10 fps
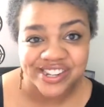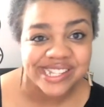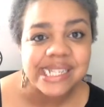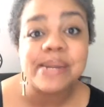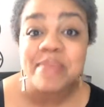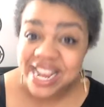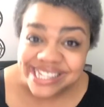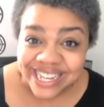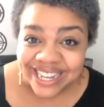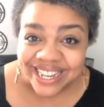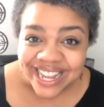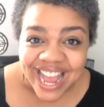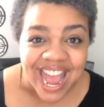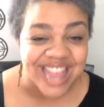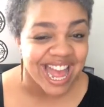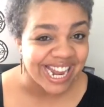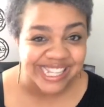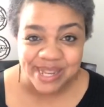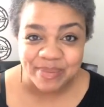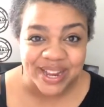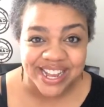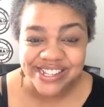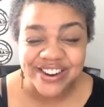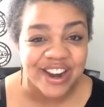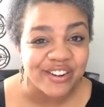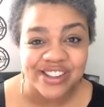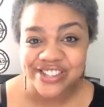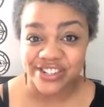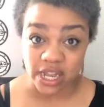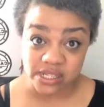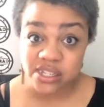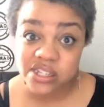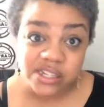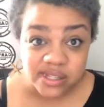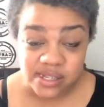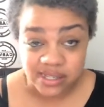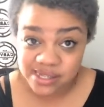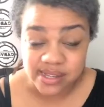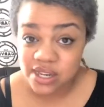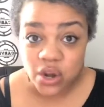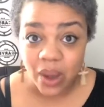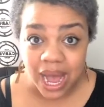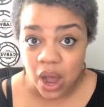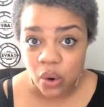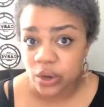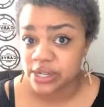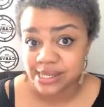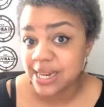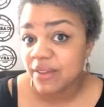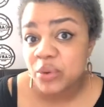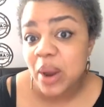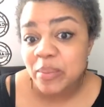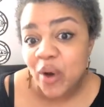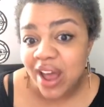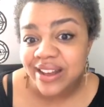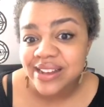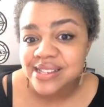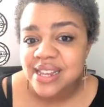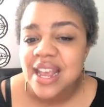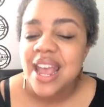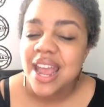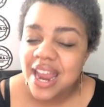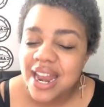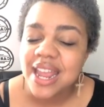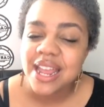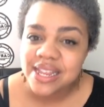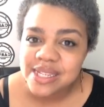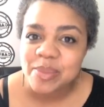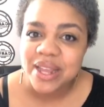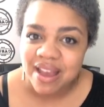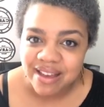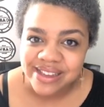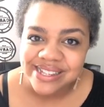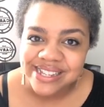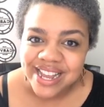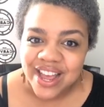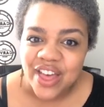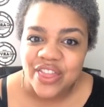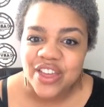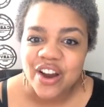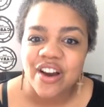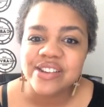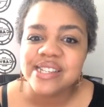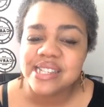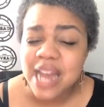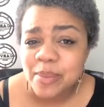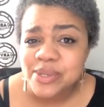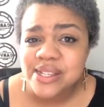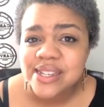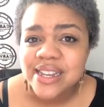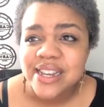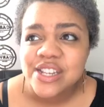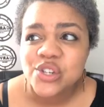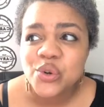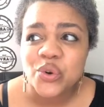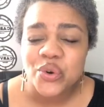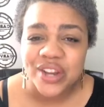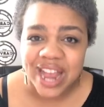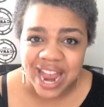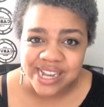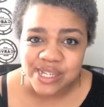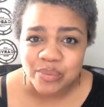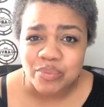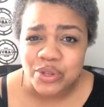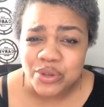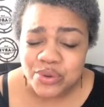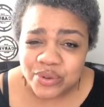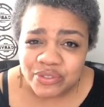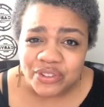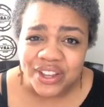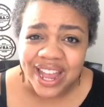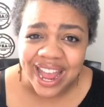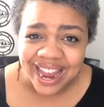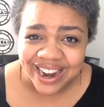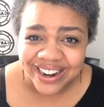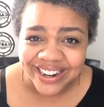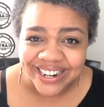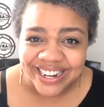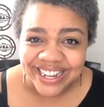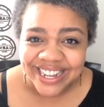isn't amazing, and that isn't because your hairdresser just doesn't know how or doesn't have the right products. It is because there are steps to create beautiful hair